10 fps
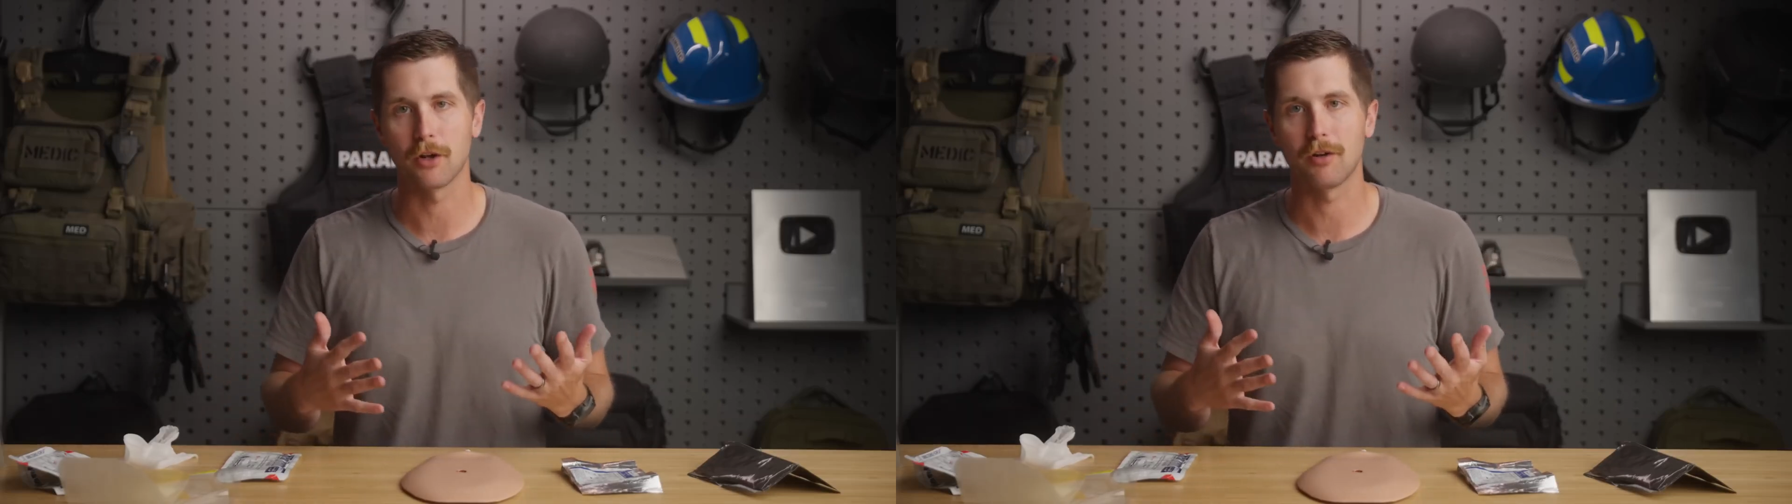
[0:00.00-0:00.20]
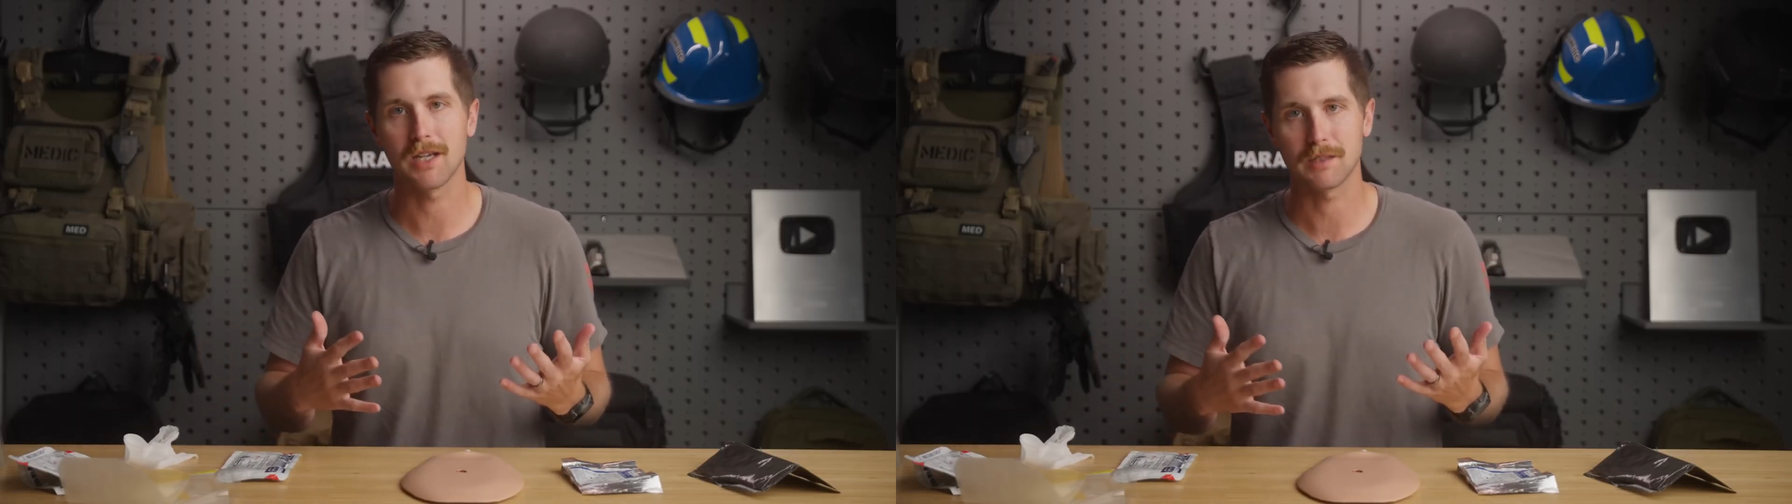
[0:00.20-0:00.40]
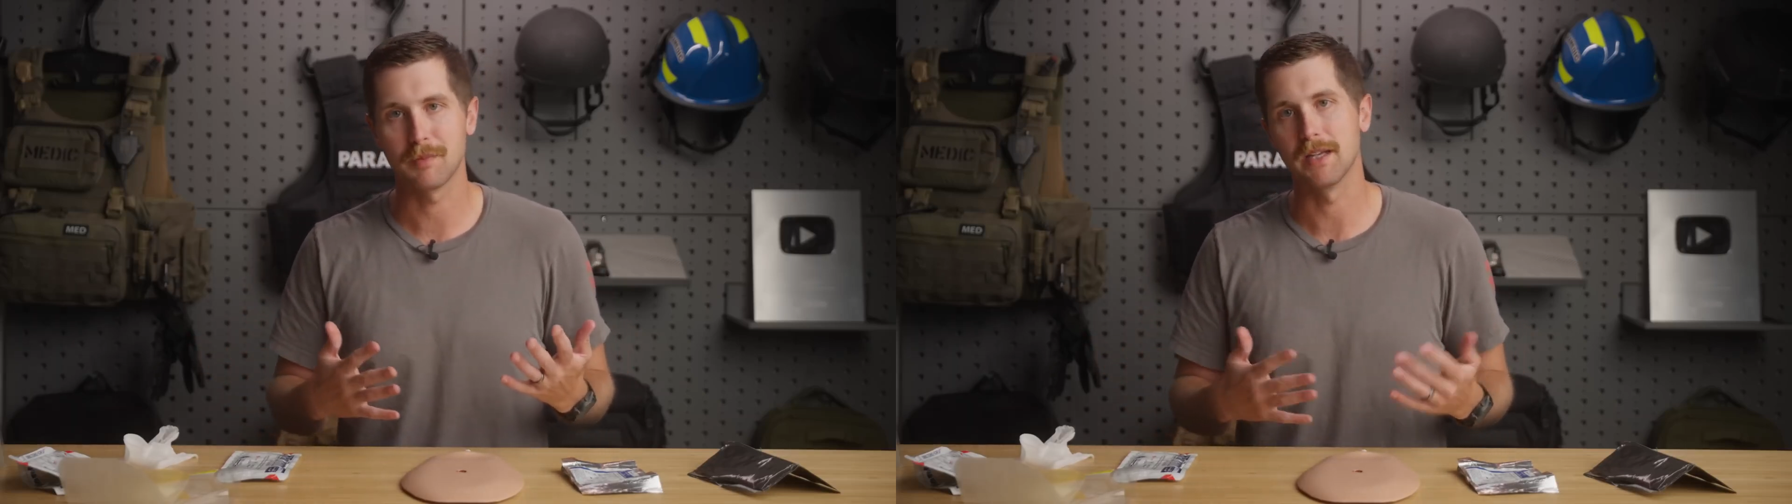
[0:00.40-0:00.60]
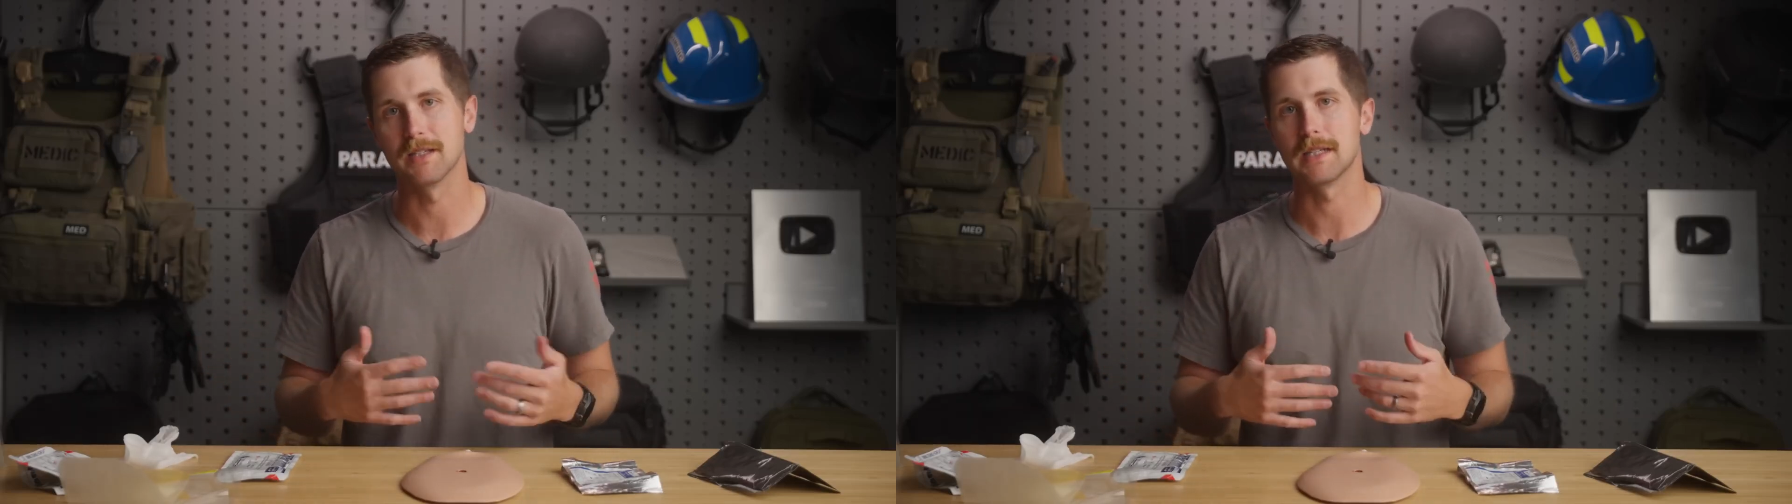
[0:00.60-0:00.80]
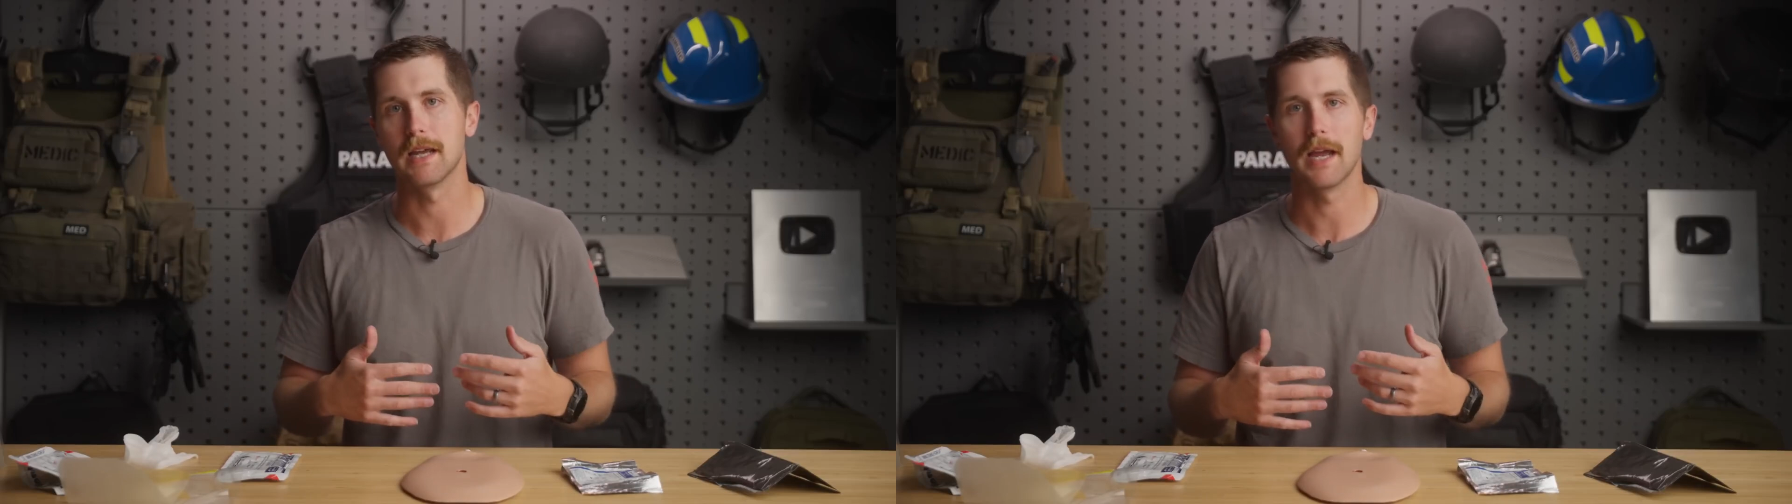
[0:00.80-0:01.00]
classmate
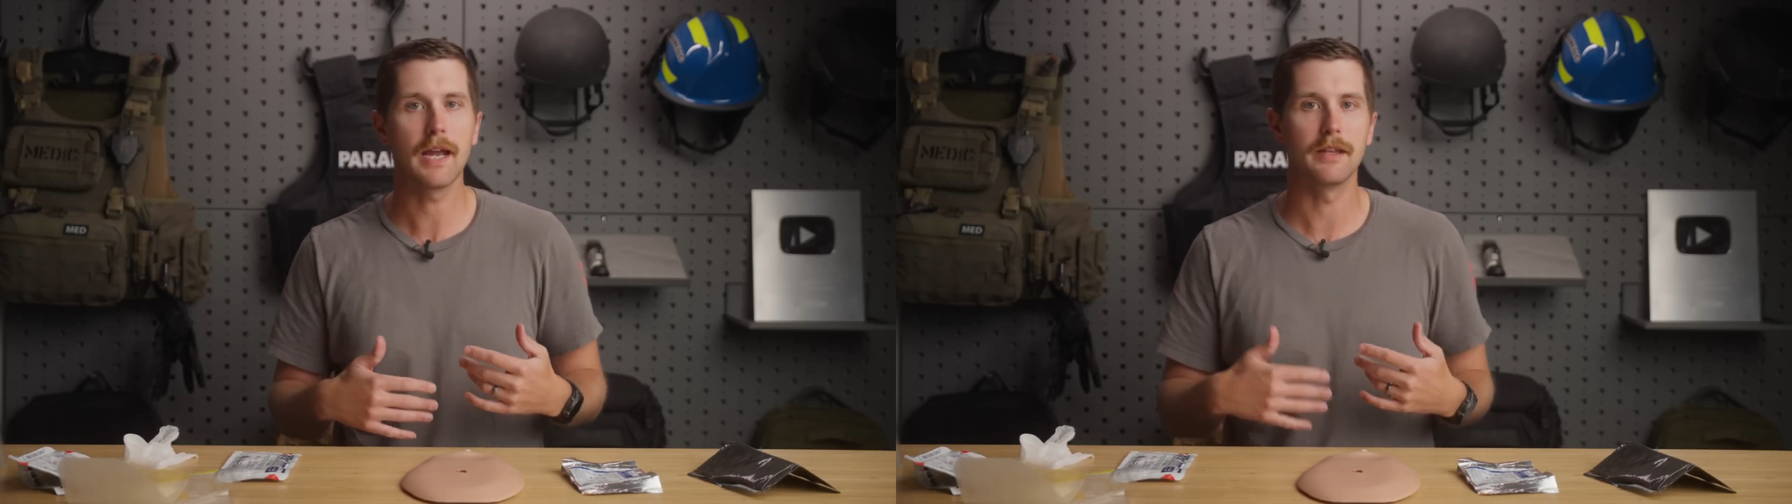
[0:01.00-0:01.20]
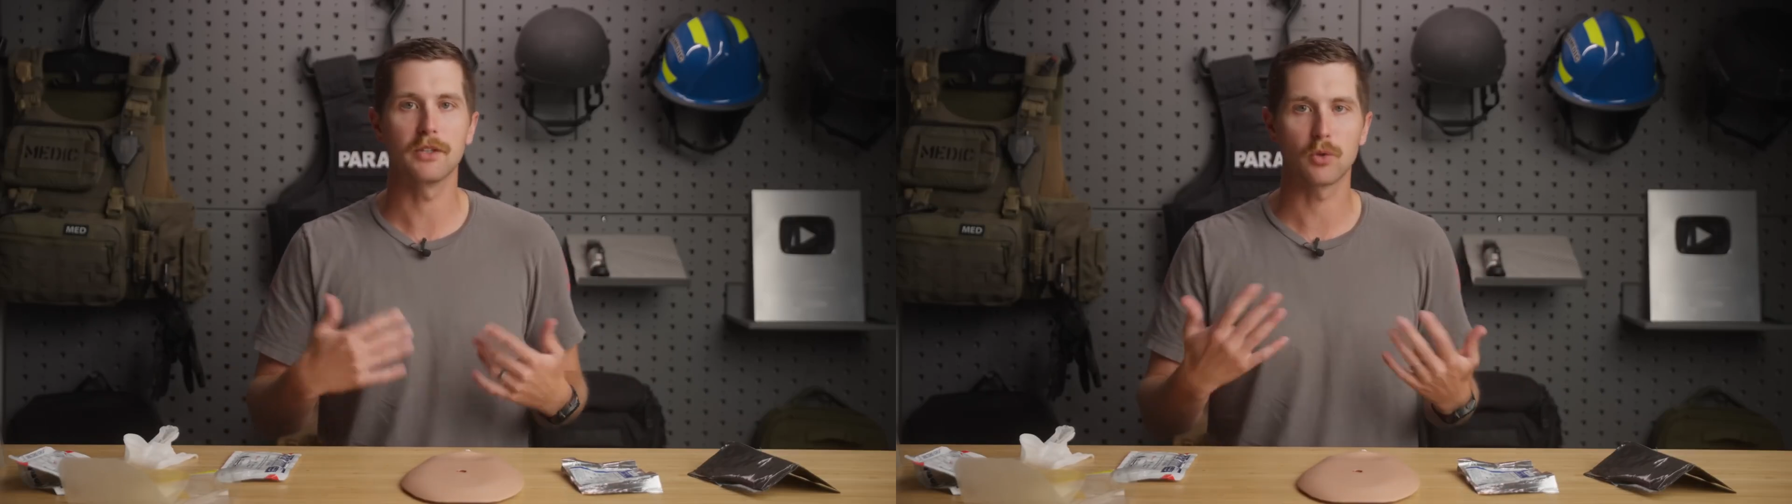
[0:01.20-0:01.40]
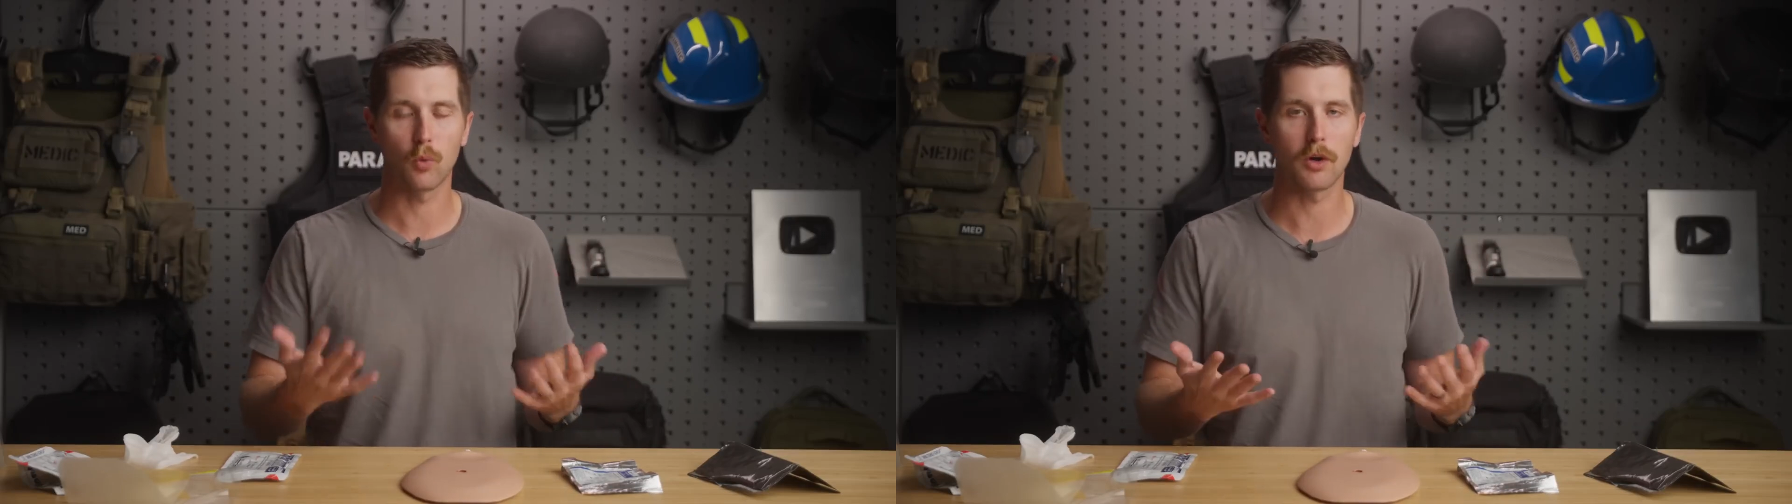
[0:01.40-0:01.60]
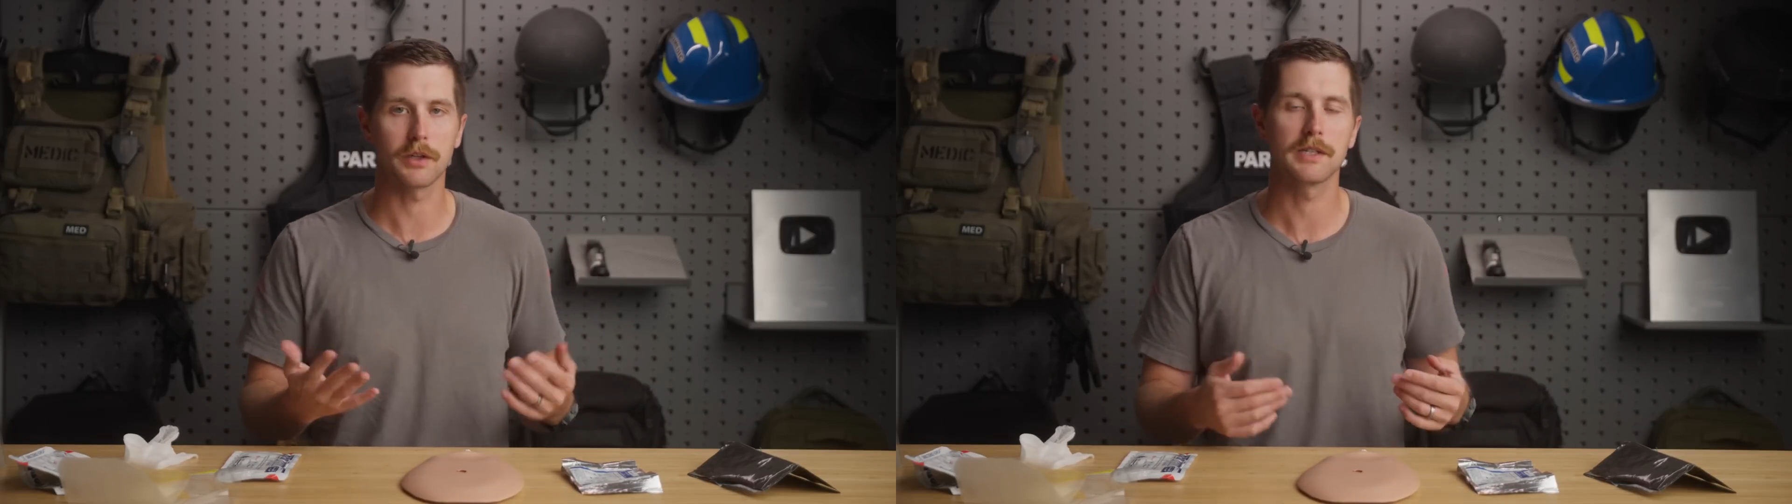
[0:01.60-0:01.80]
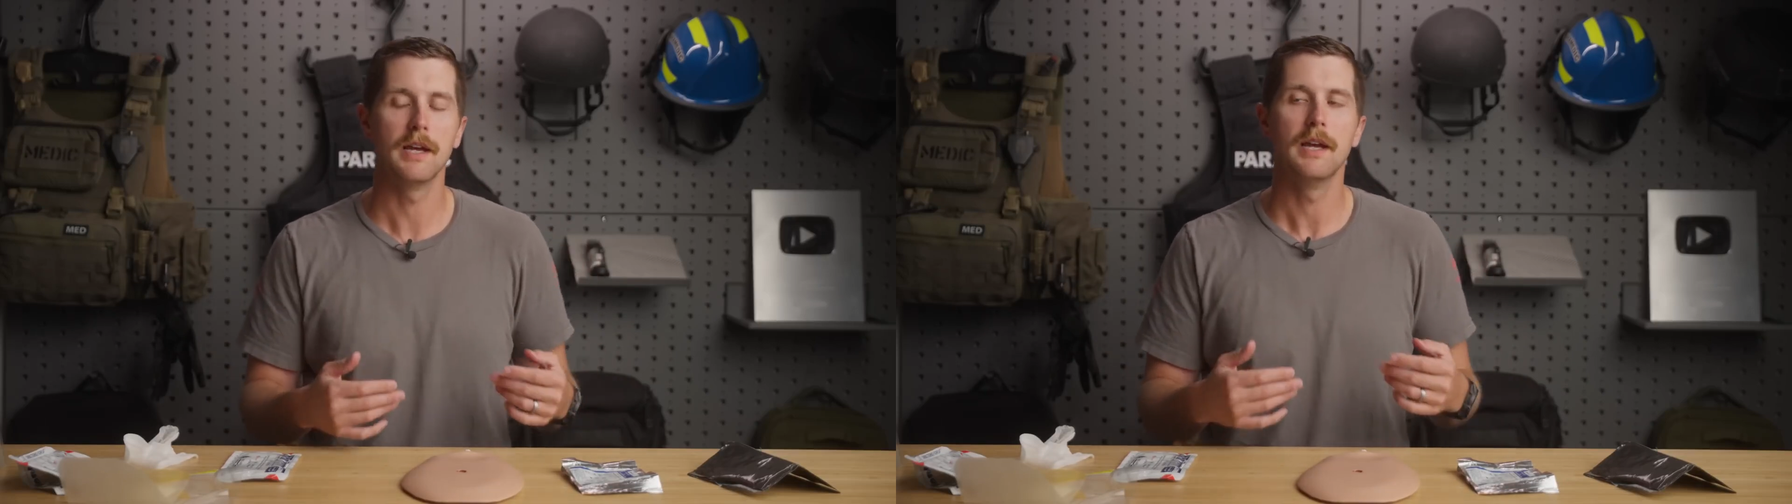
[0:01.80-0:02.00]
and say, hey, this
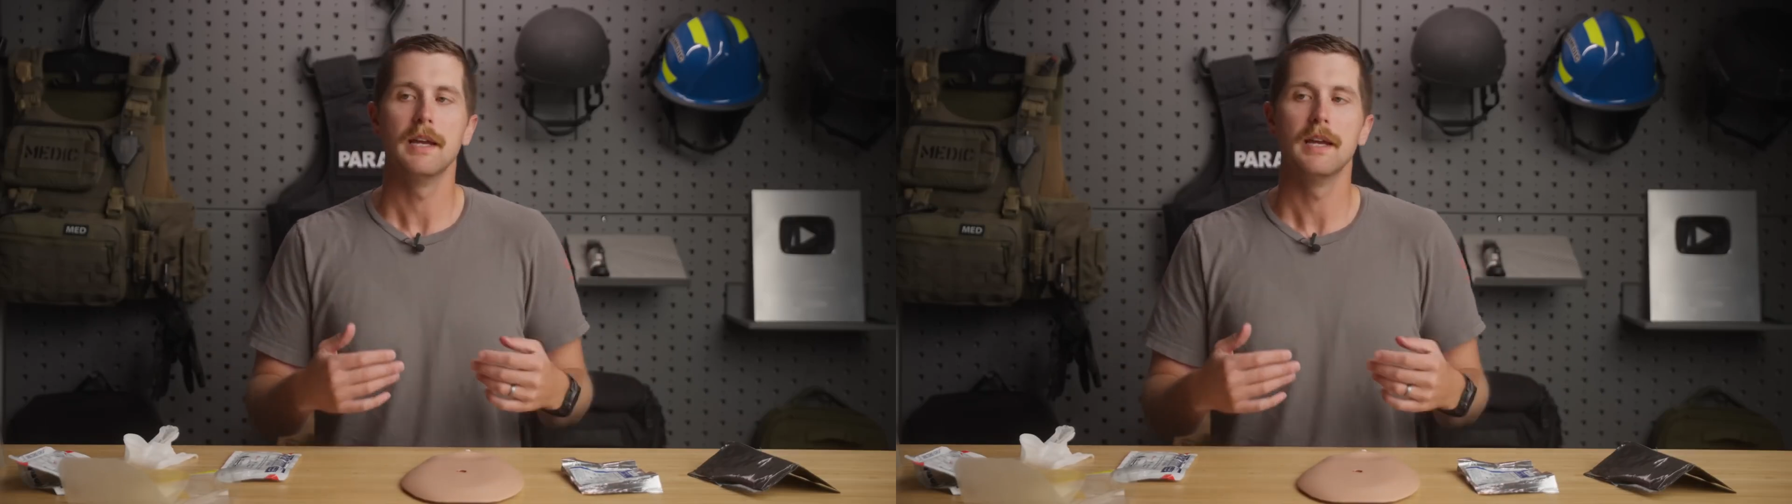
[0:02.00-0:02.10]
works.